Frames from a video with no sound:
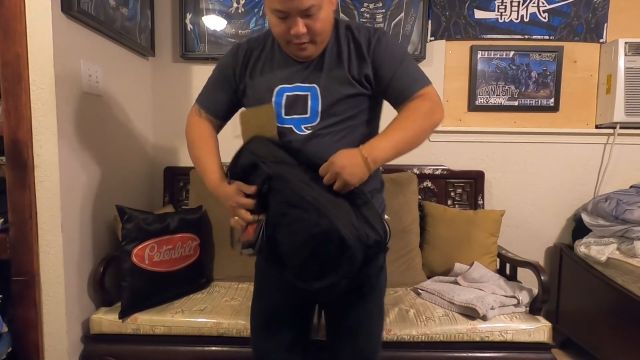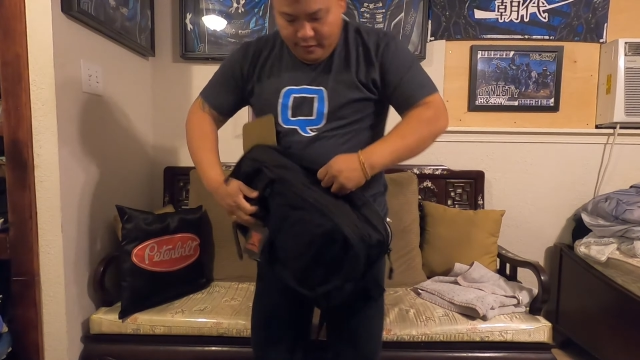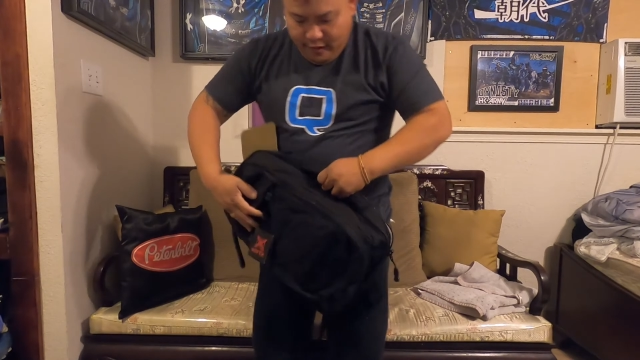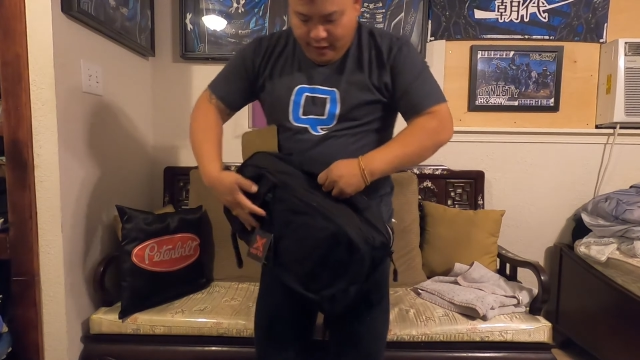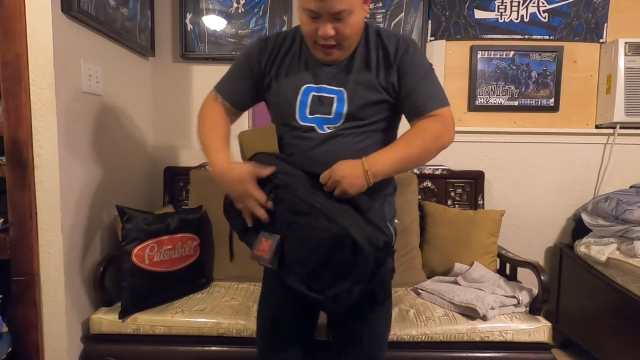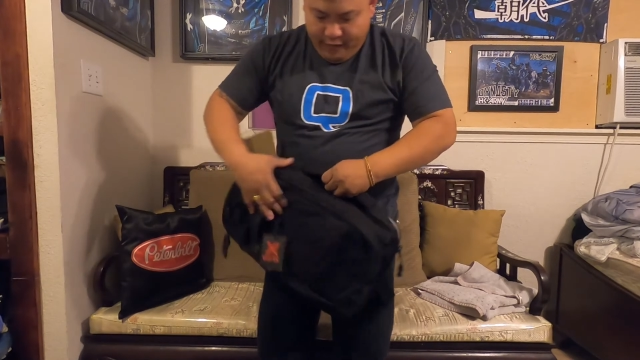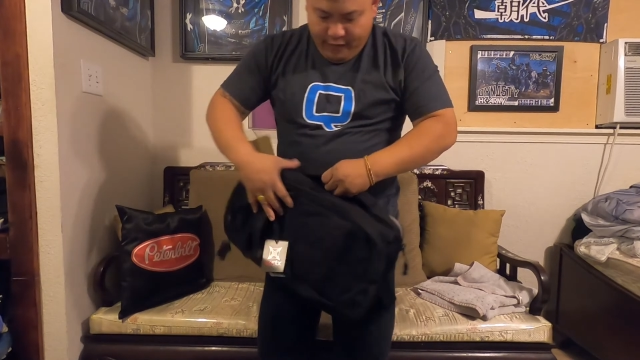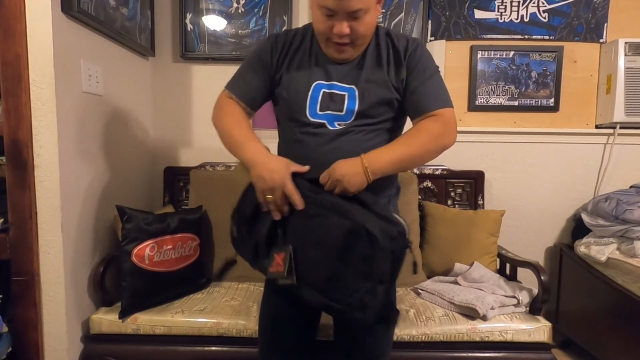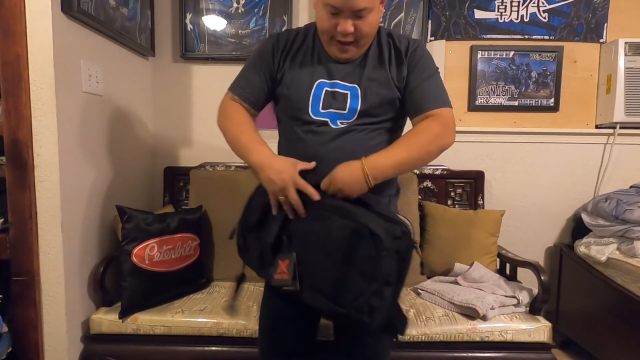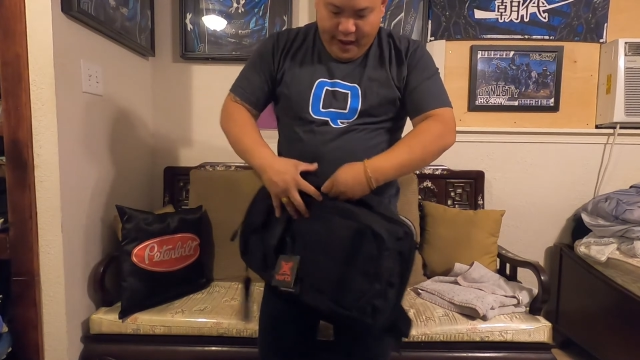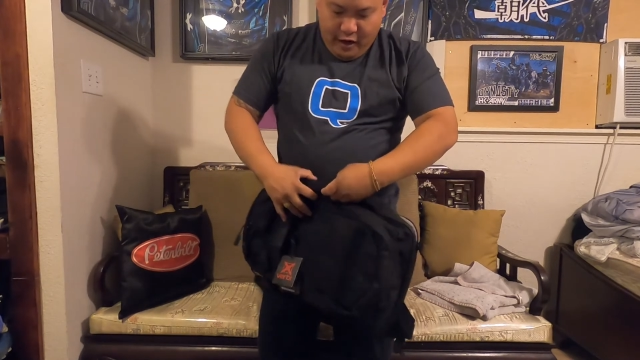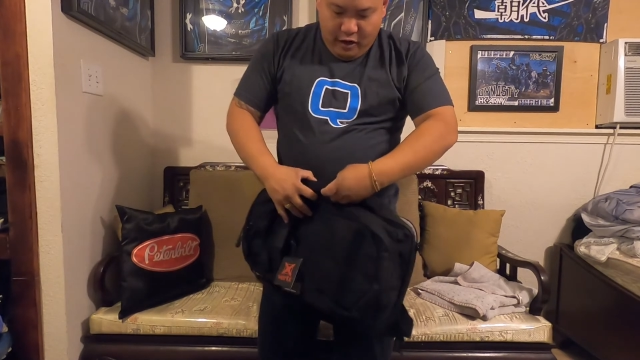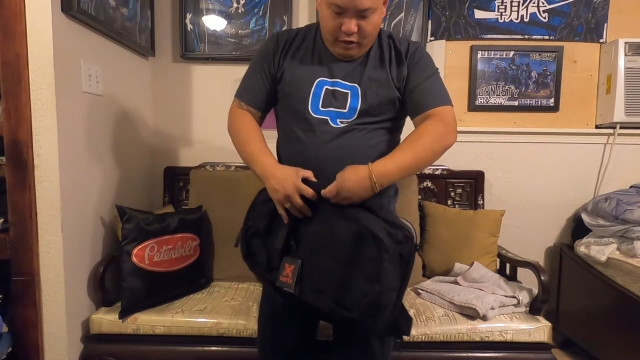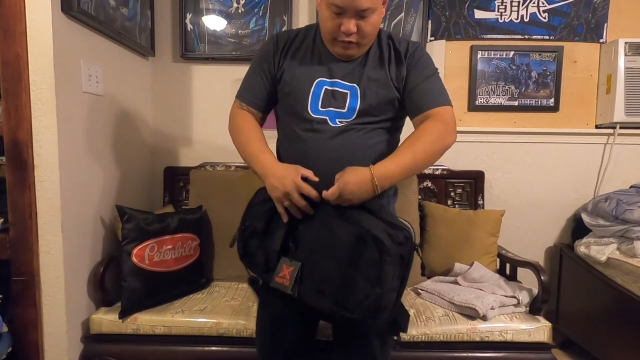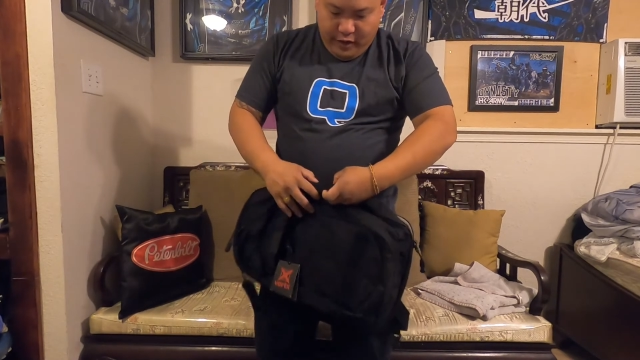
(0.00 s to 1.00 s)
they have a
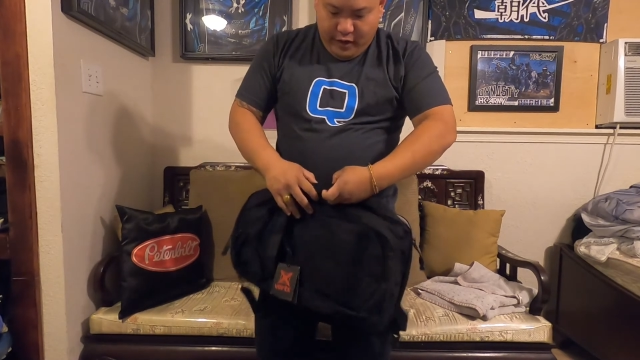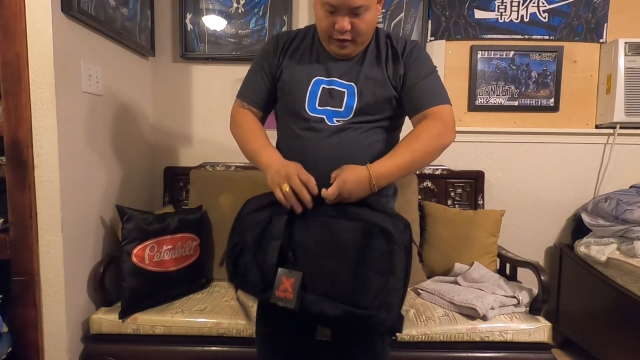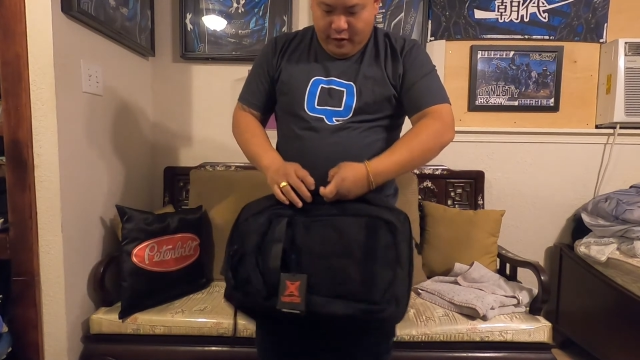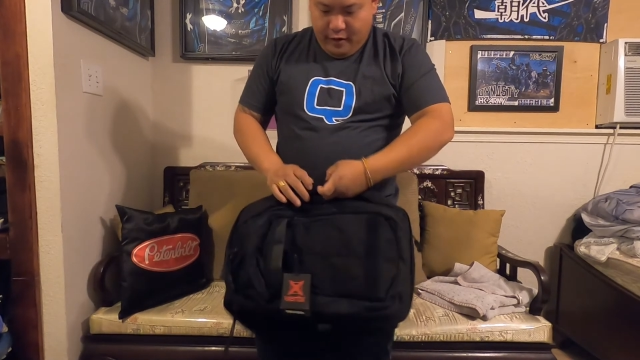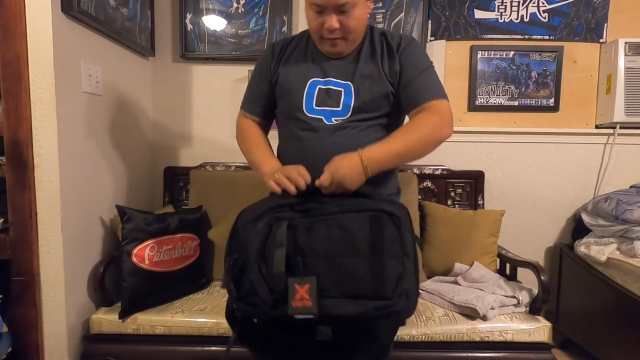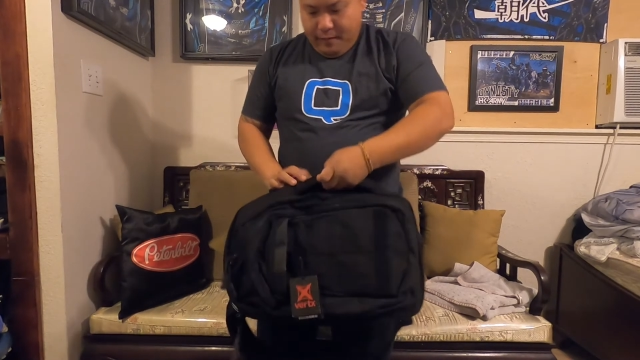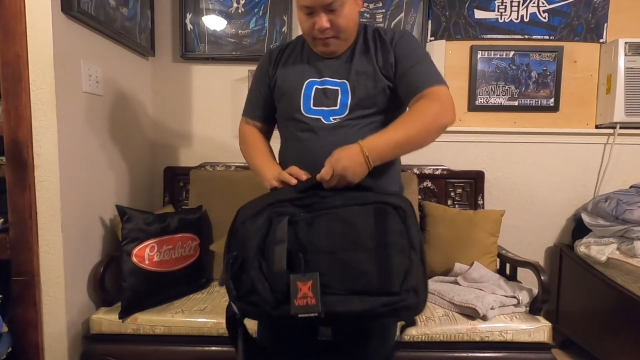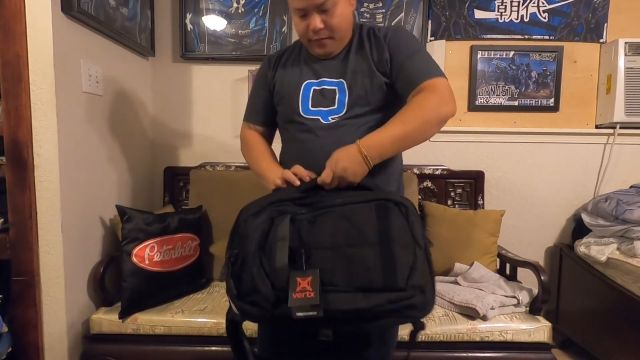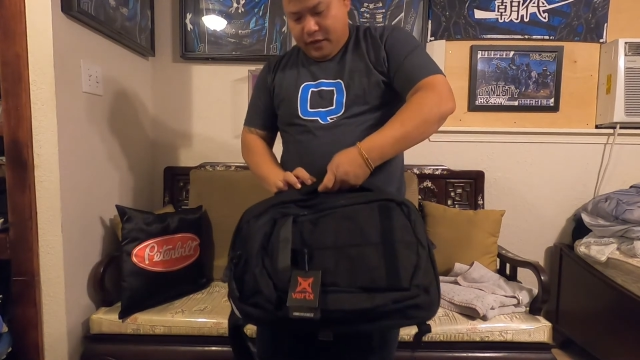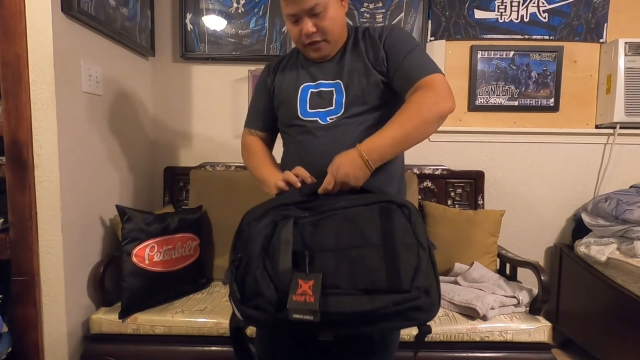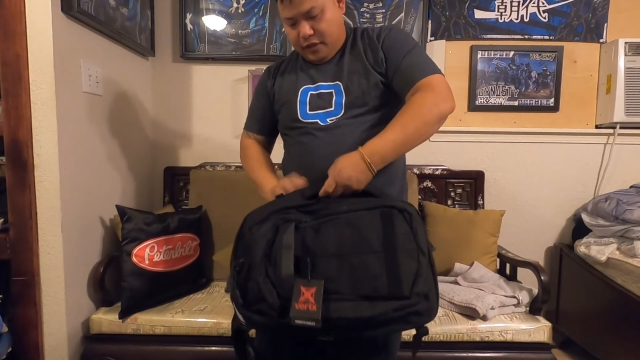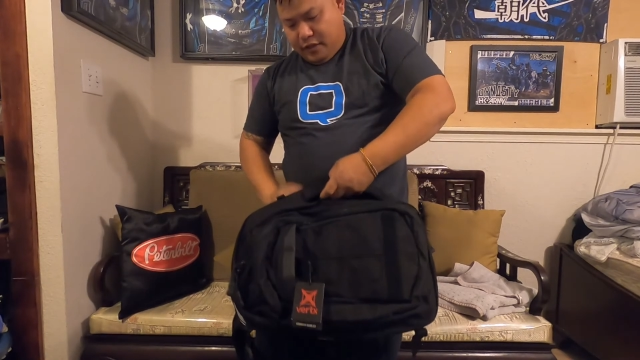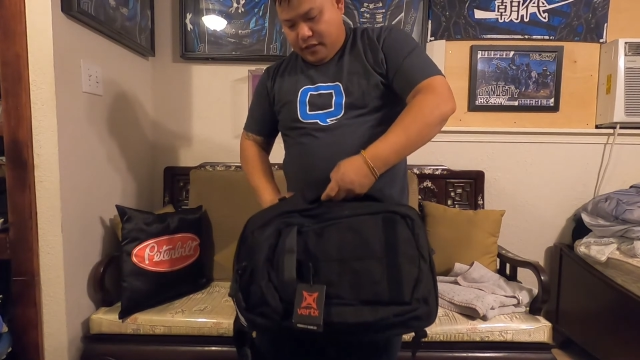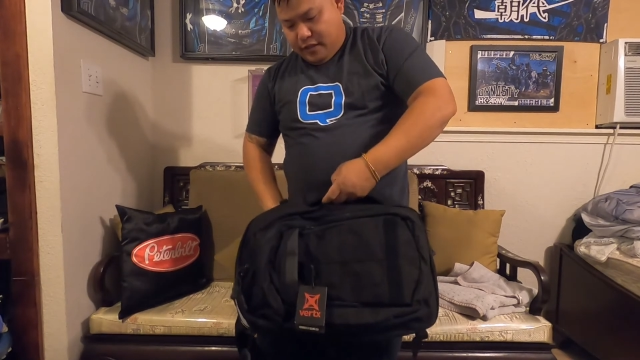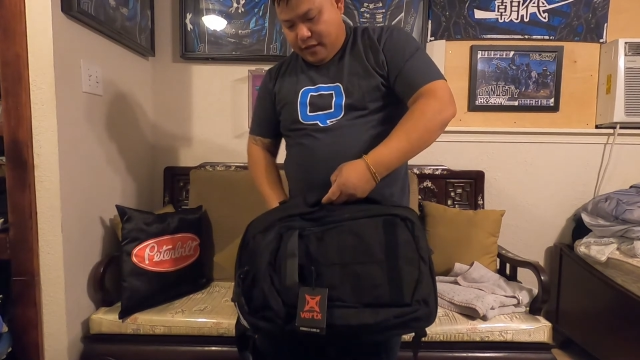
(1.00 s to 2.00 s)
handle right here, as you
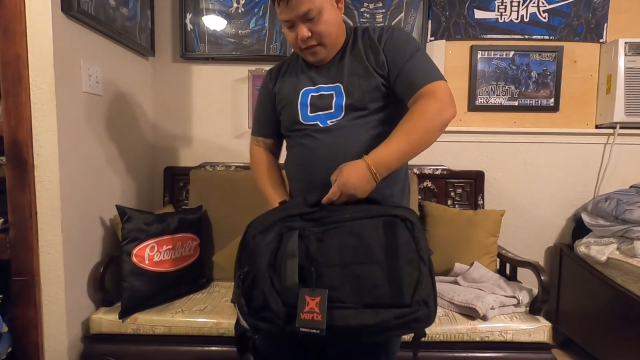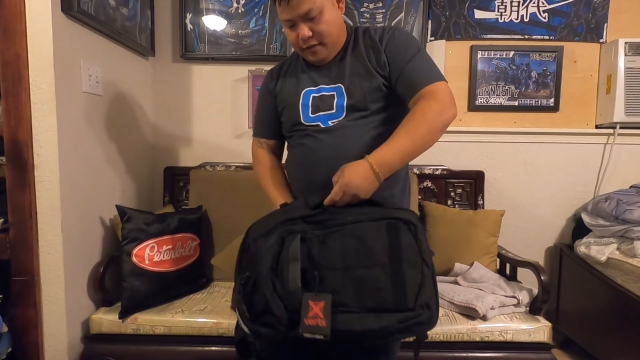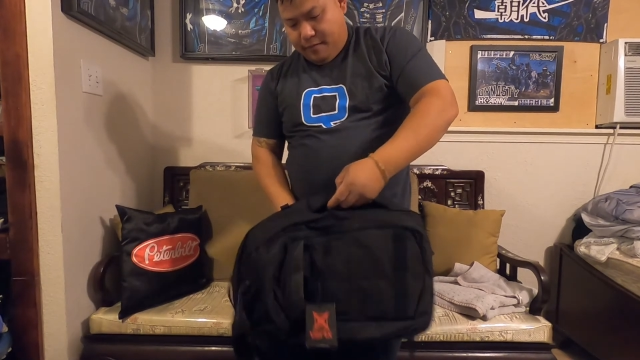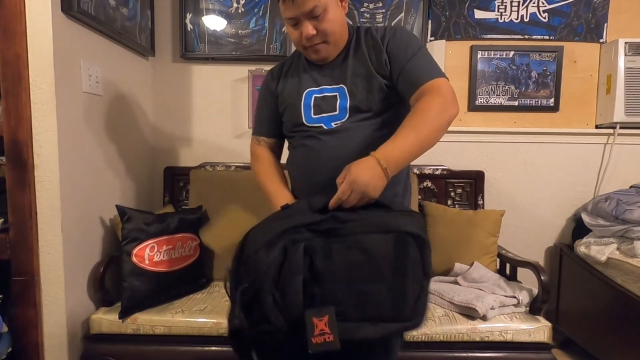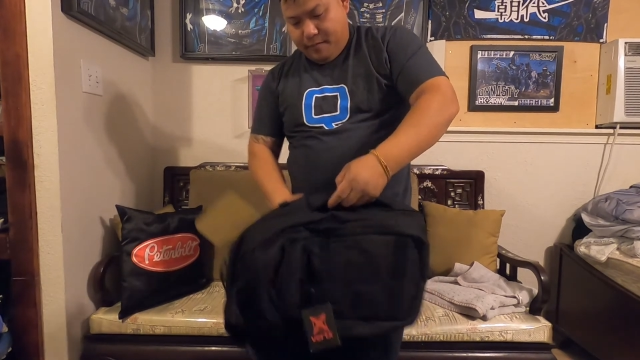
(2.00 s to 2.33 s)
can see.